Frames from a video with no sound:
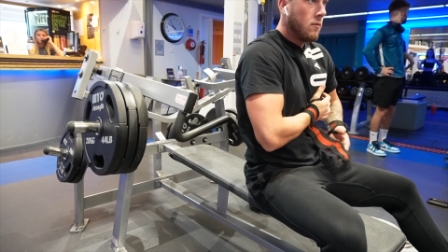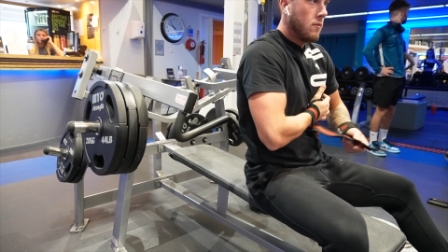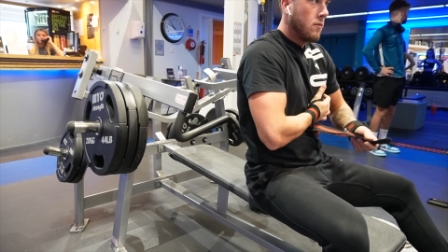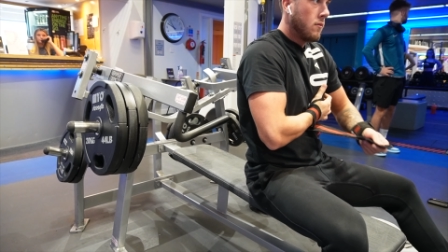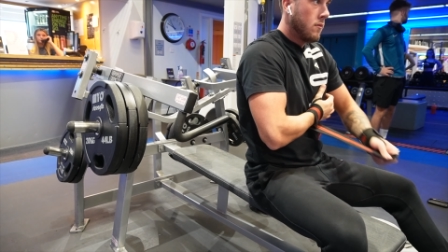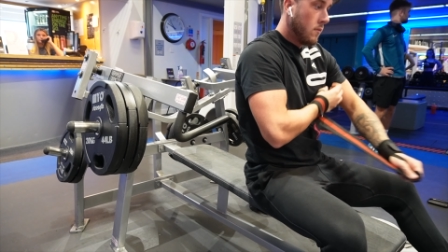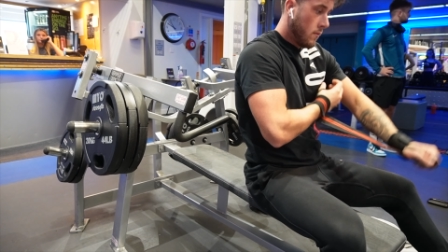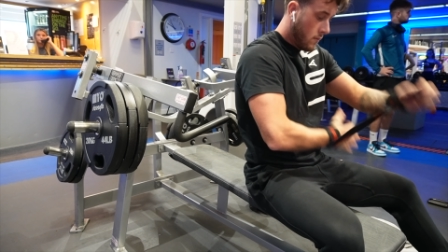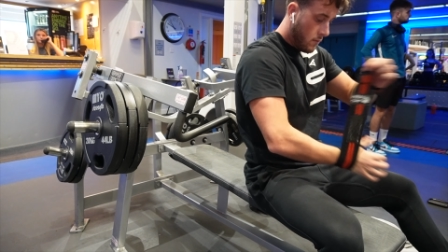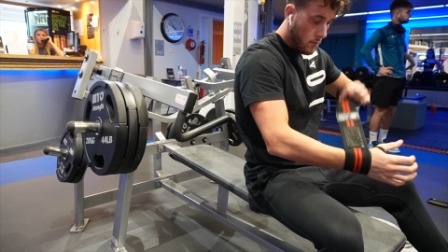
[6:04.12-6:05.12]
Um,
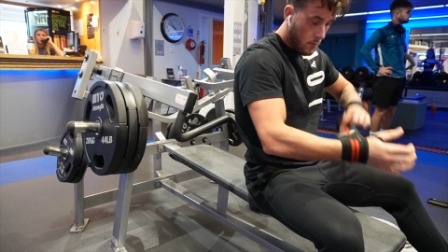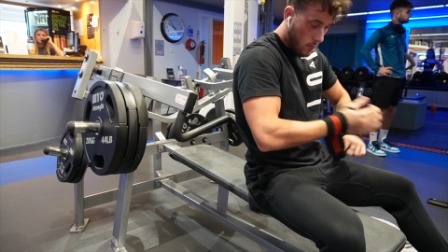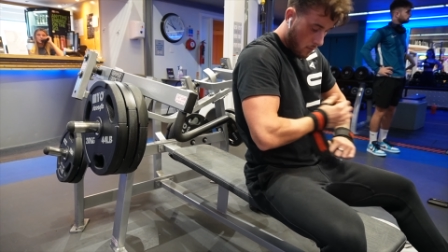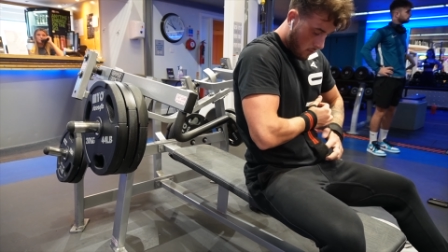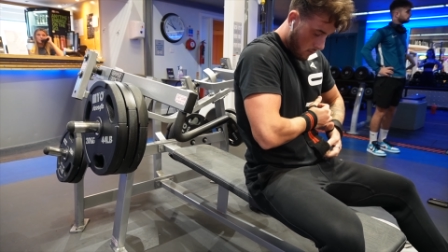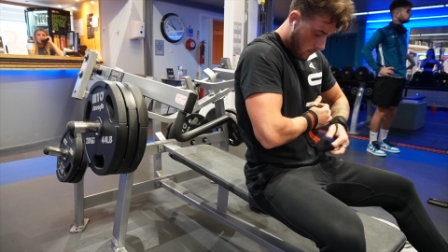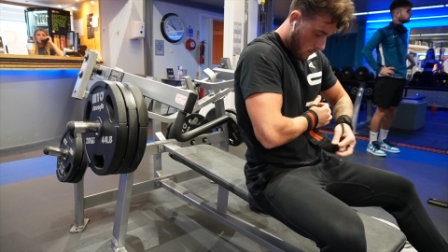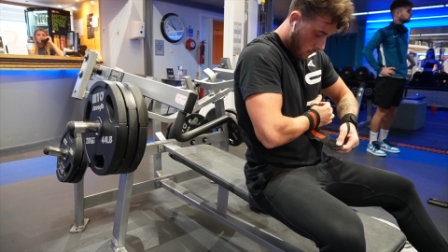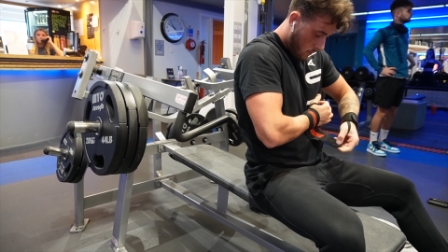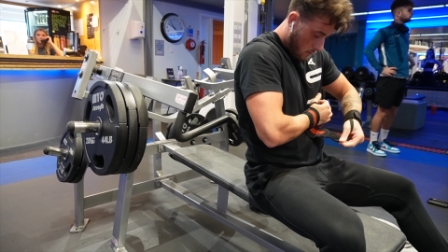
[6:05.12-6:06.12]
I used to
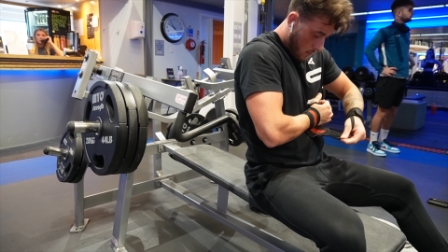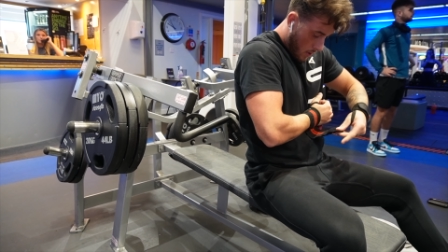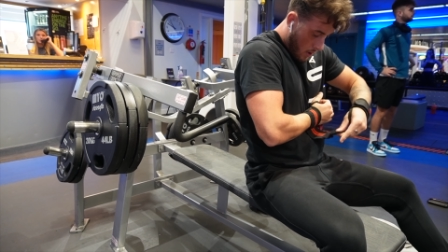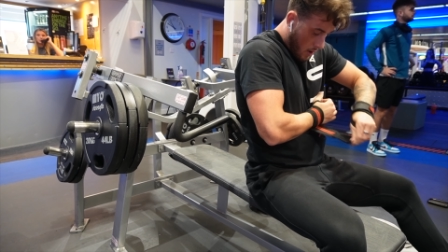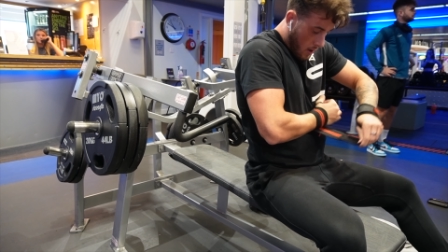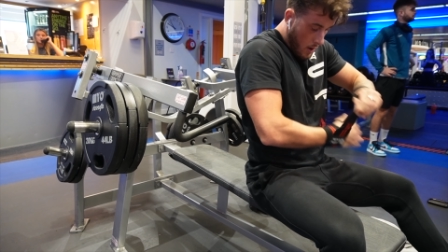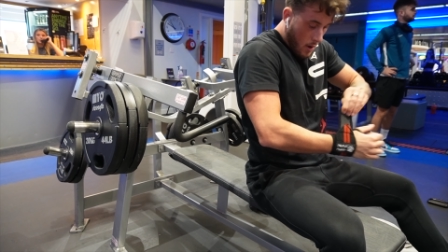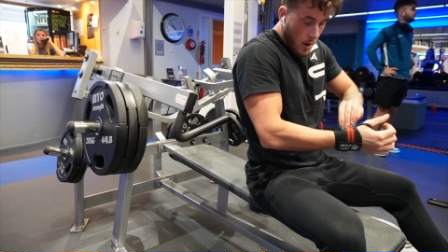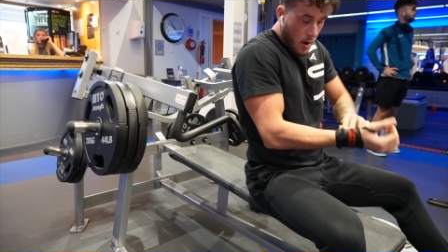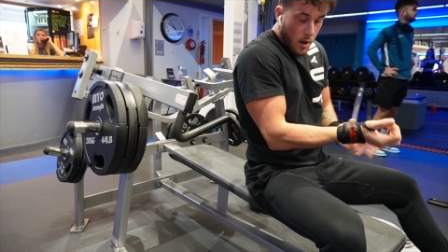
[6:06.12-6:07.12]
do push,
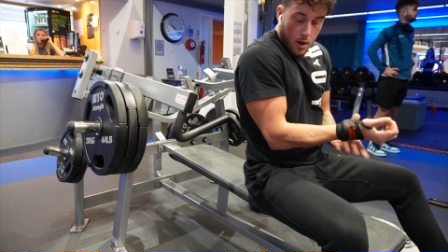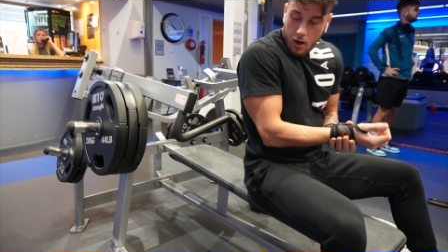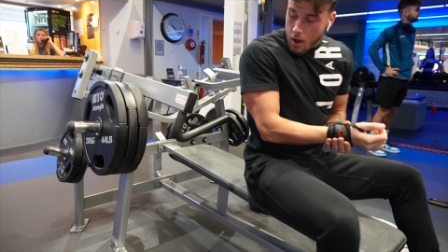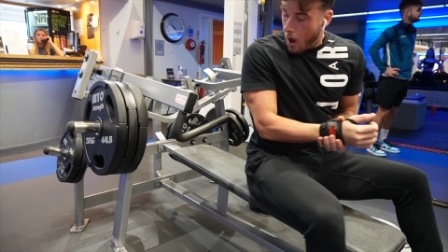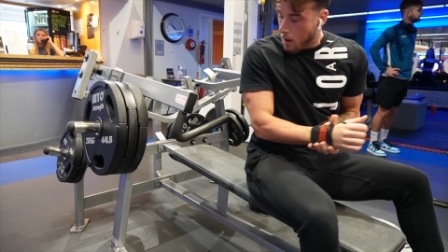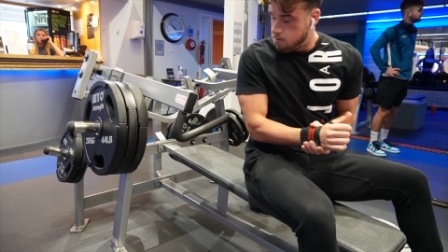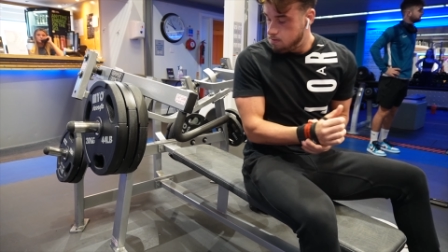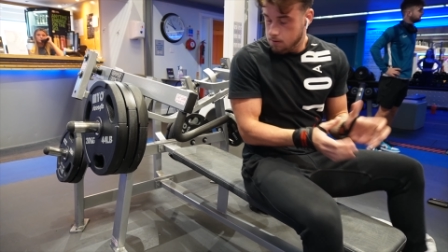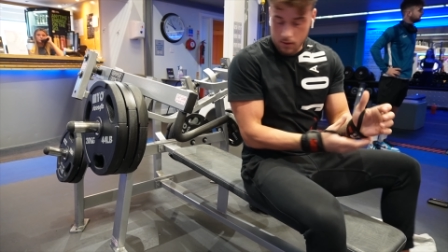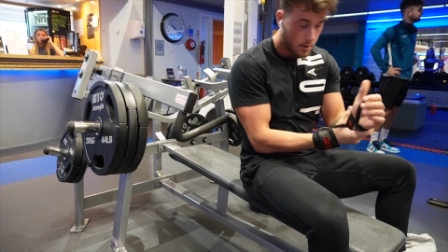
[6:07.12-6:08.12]
pull,
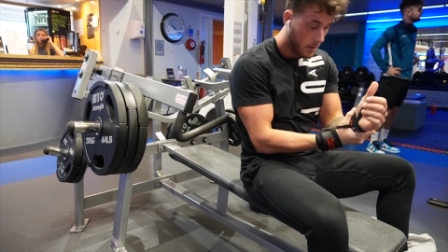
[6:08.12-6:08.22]
legs,